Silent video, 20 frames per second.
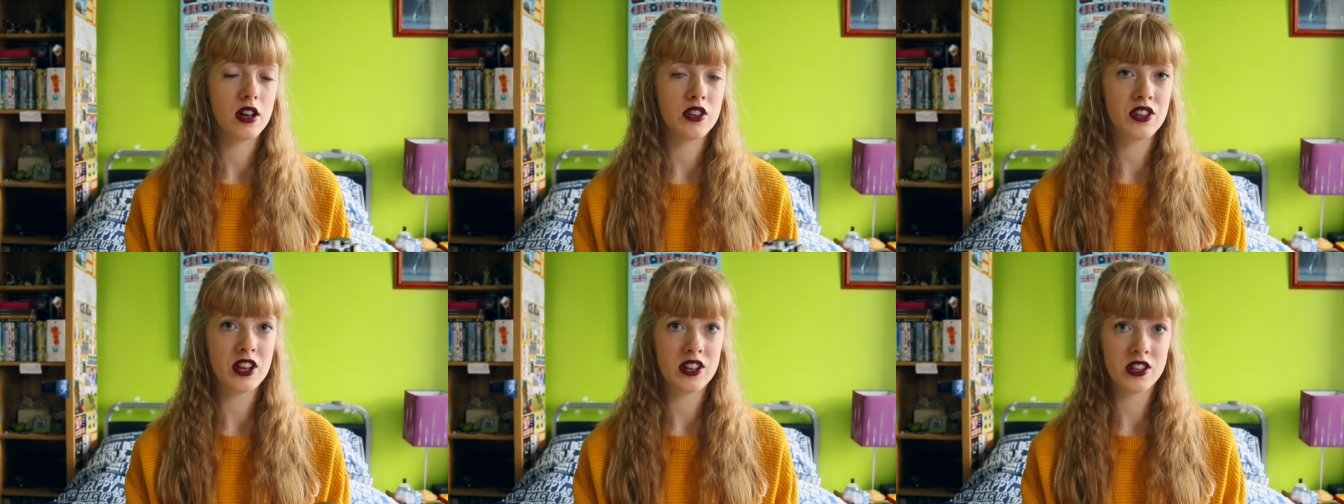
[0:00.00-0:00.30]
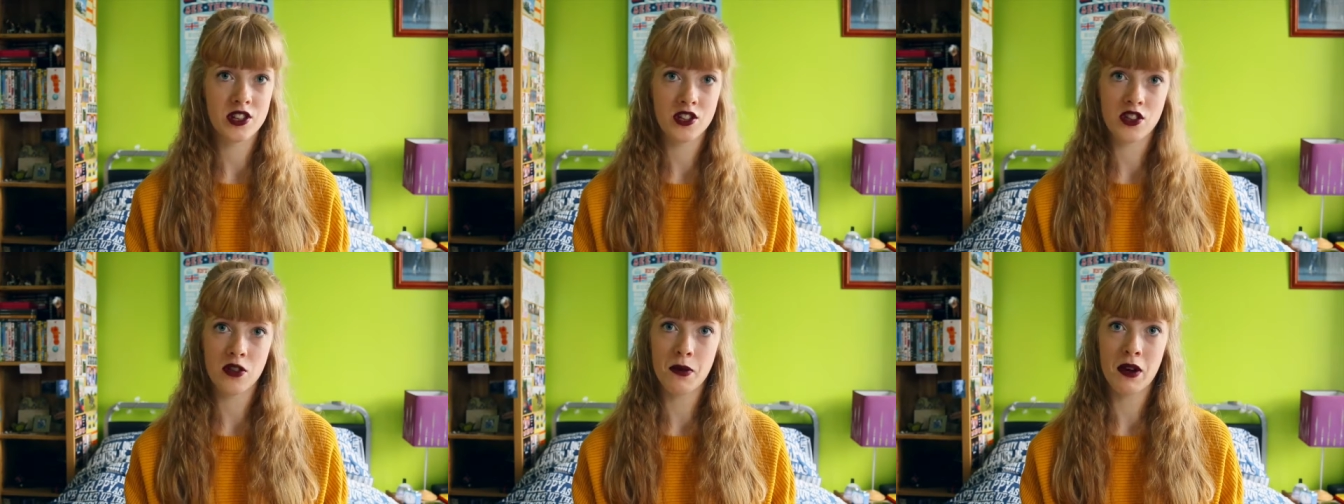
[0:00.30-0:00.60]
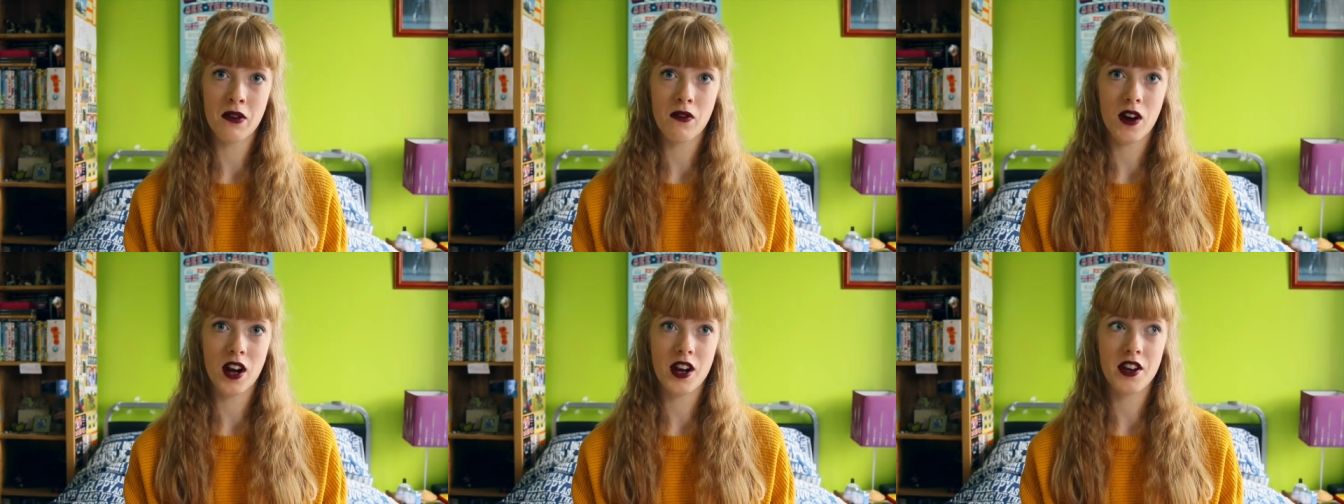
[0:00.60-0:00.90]
attach it to
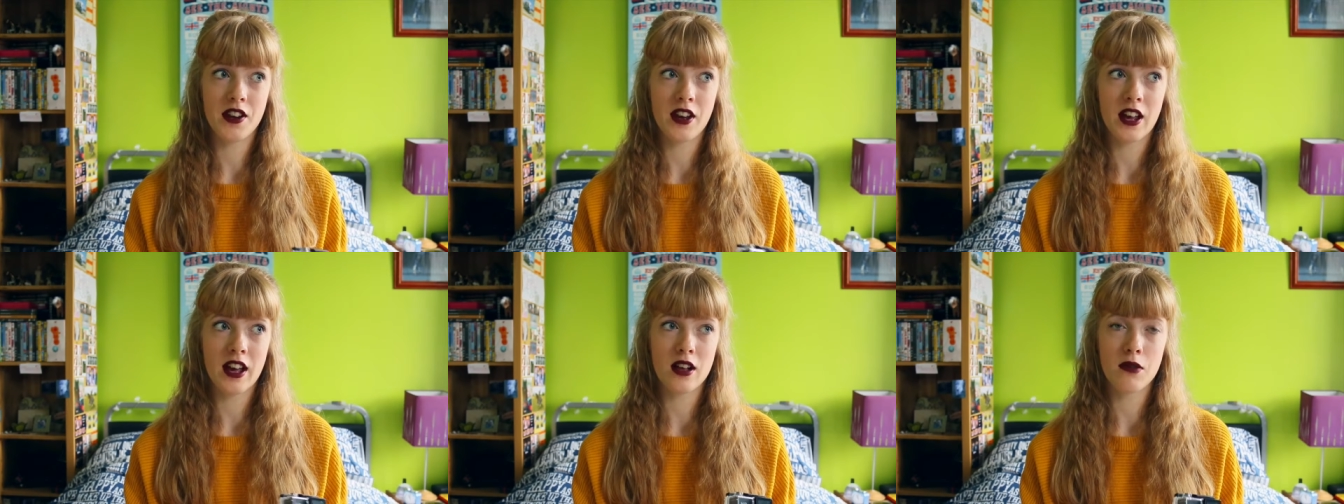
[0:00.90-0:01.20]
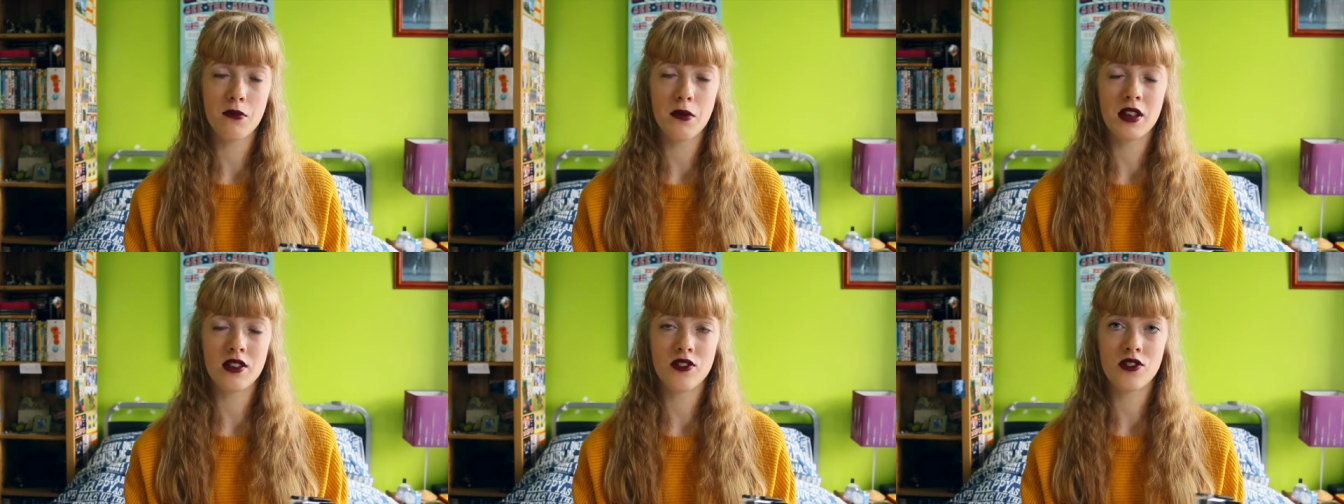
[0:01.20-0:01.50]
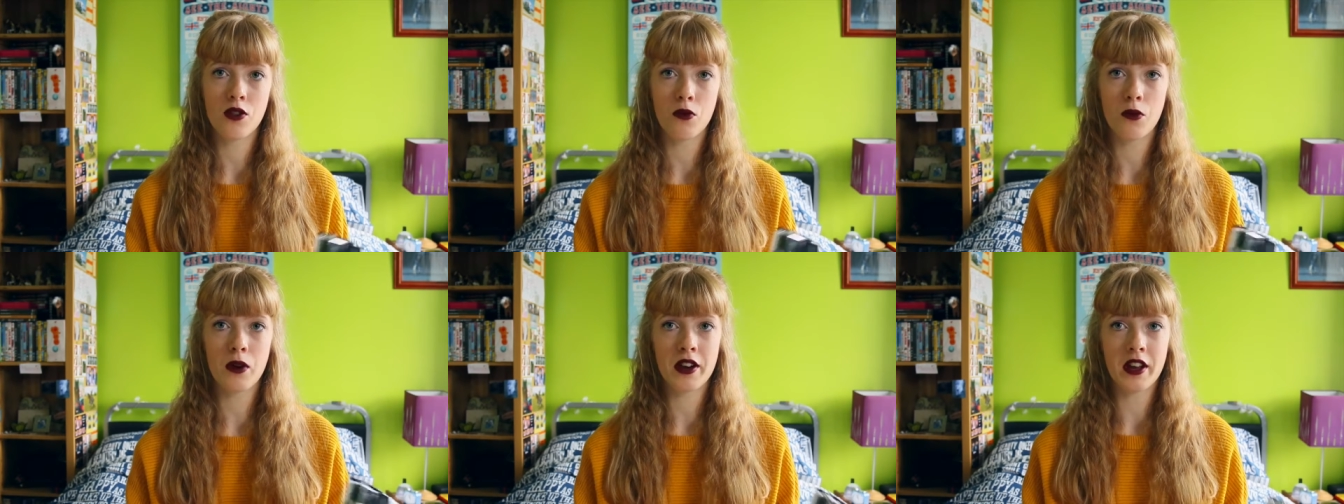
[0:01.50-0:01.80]
my riding helmet,
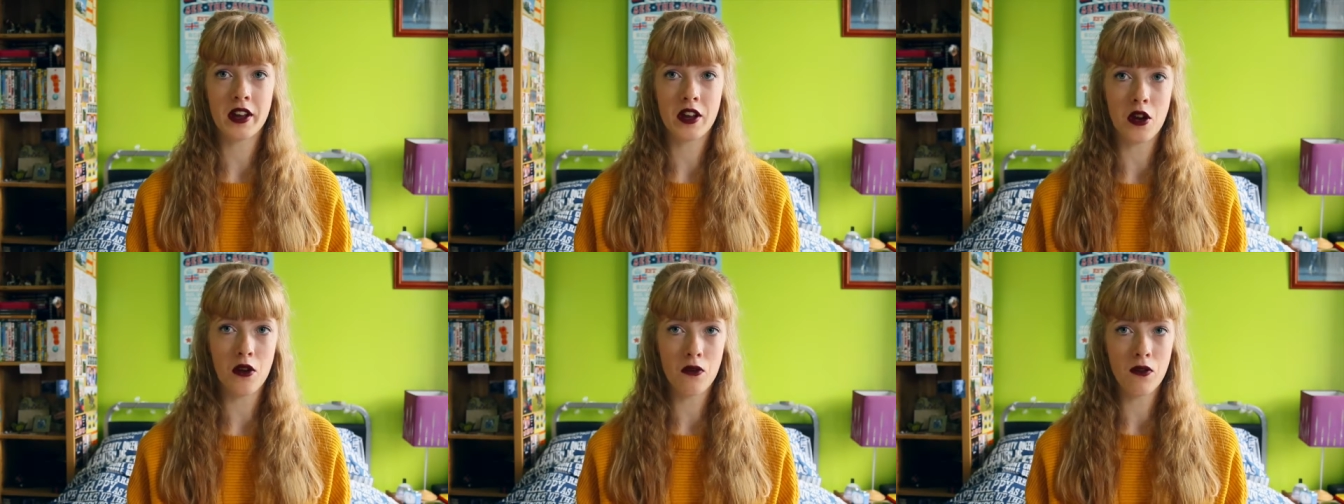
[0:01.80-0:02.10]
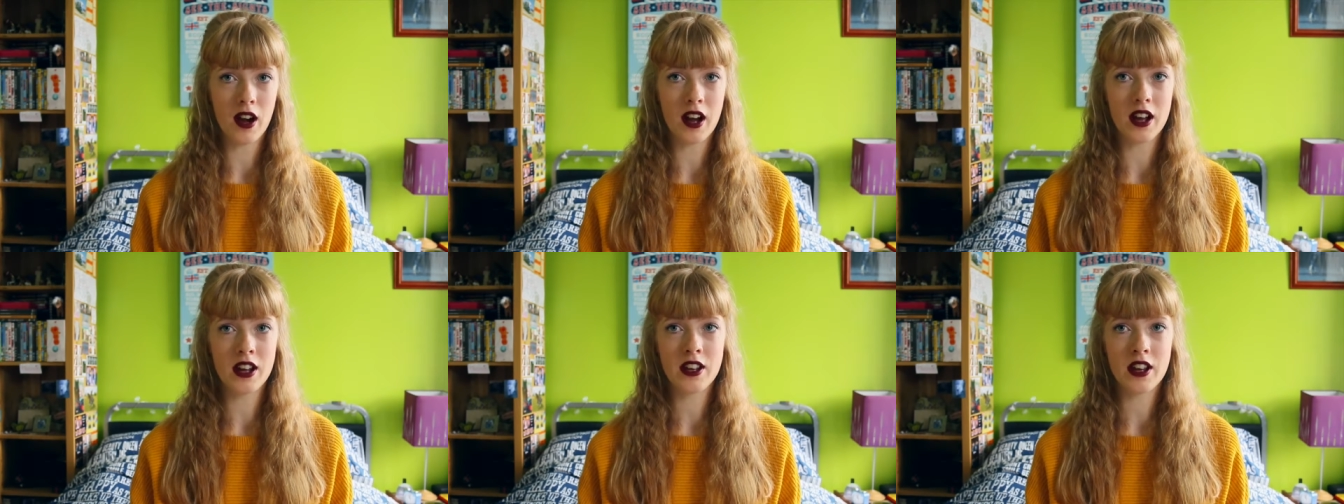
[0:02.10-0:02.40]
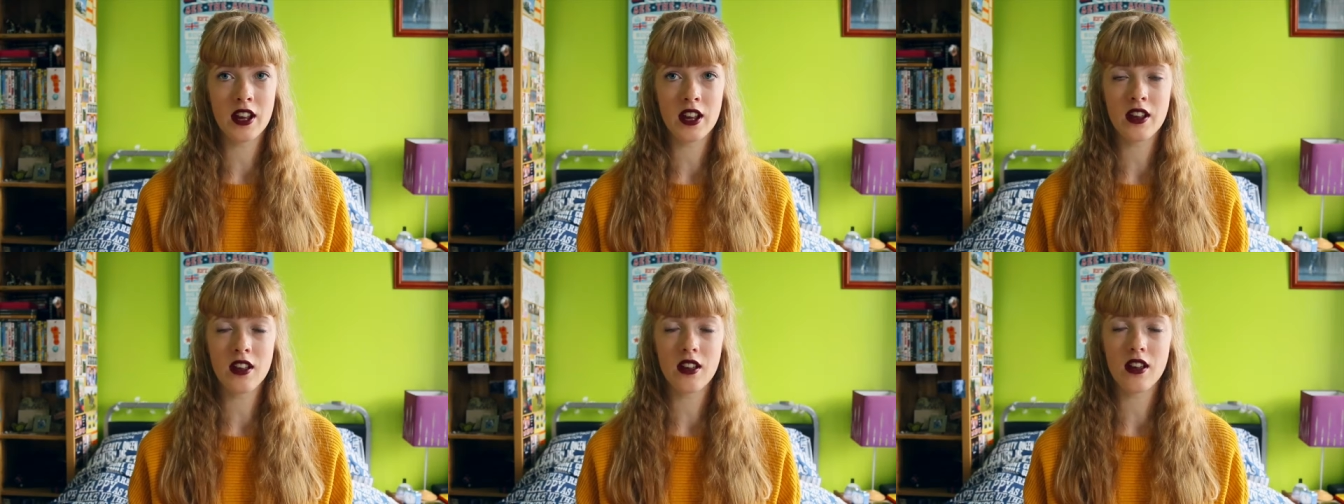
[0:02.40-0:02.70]
so when I go
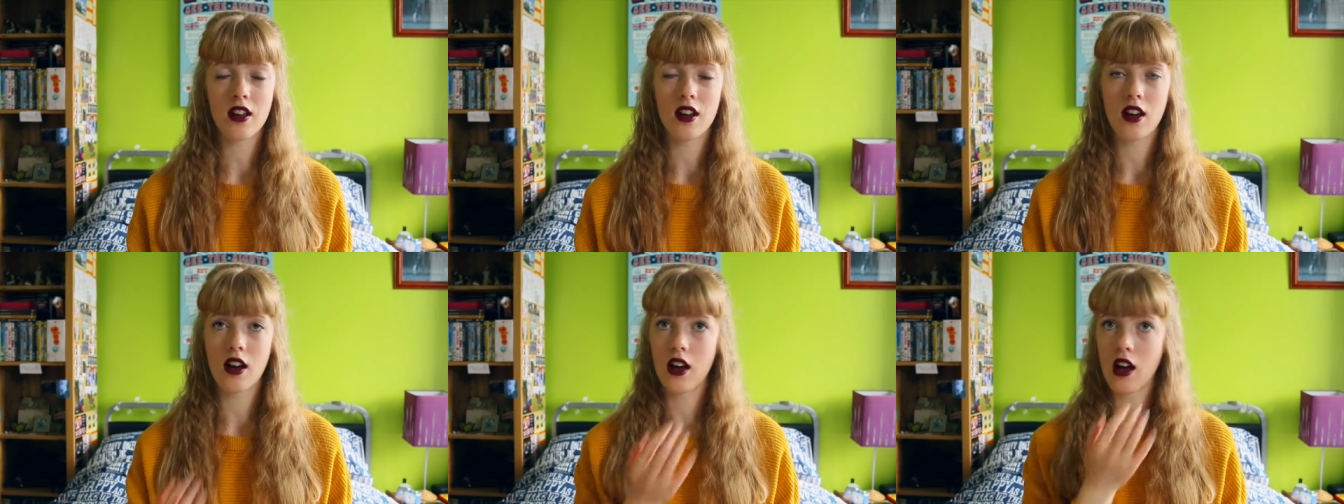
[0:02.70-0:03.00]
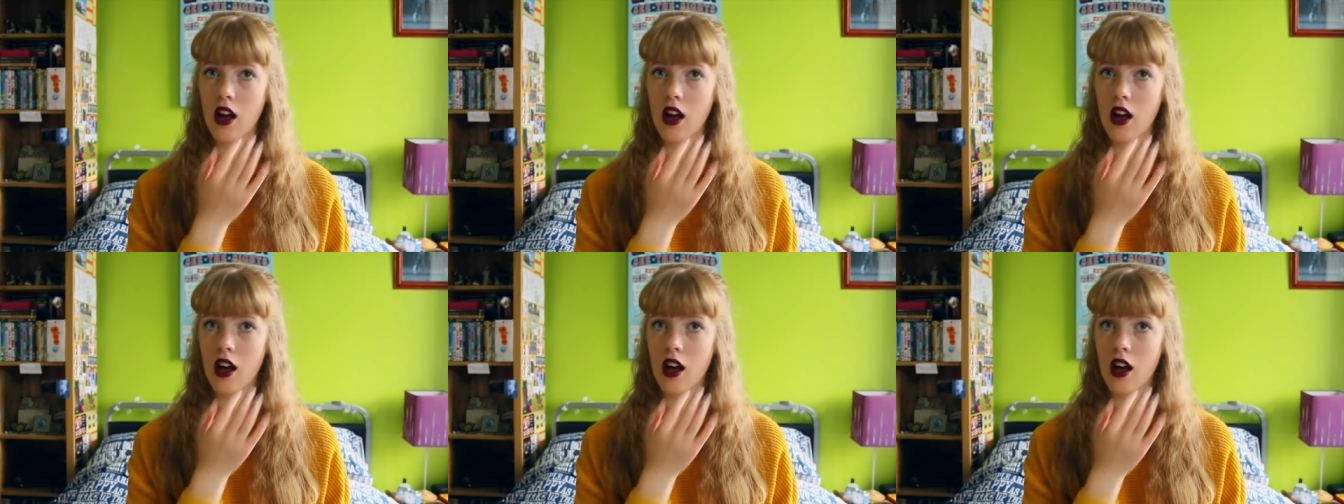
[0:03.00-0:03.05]
riding,